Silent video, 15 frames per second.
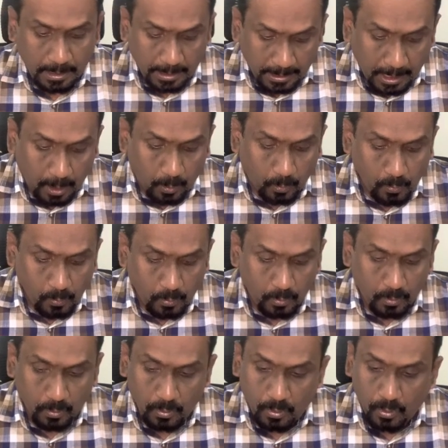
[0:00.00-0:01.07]

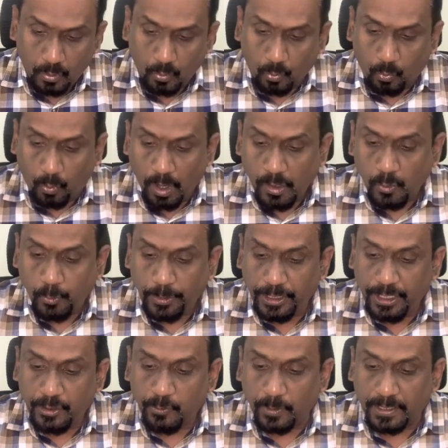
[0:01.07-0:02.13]
Now, what we
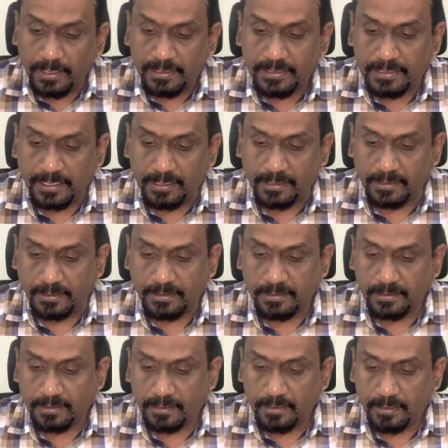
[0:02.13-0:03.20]
need to understand
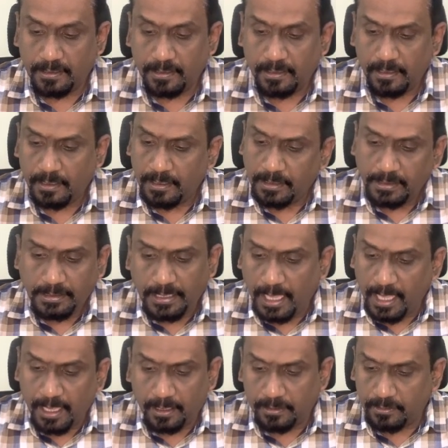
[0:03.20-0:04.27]
is,
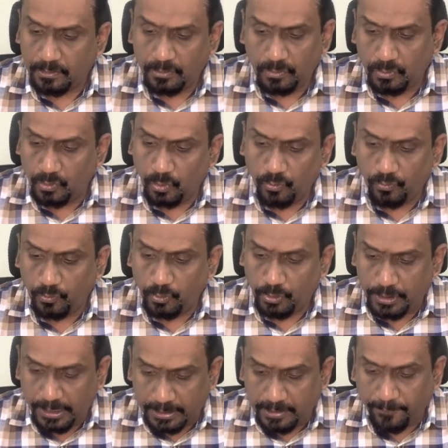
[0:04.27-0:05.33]
you
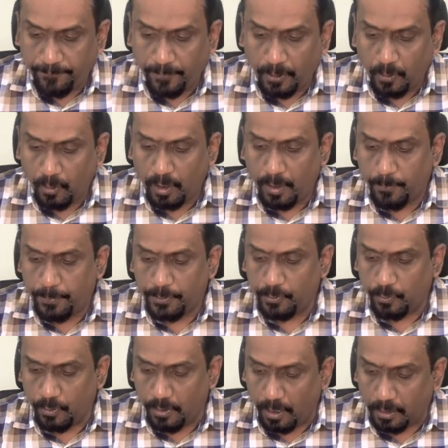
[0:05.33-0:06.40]
did the follow-up,
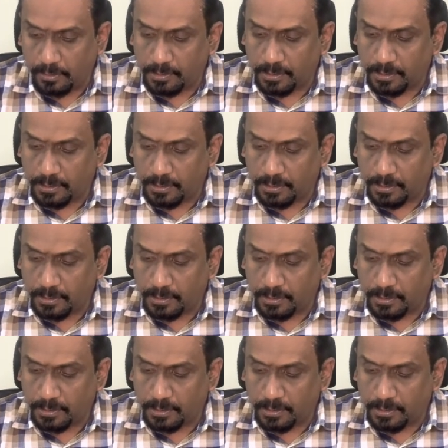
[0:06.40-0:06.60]
you got the